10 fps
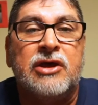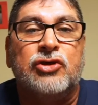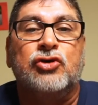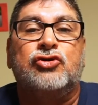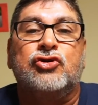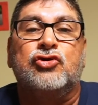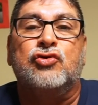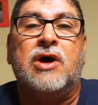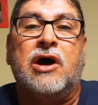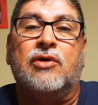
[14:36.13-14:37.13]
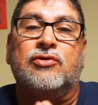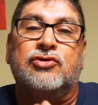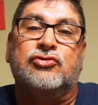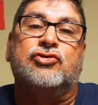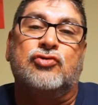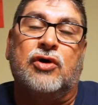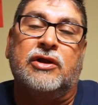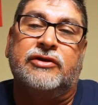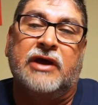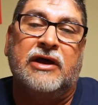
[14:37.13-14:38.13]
You do how you do as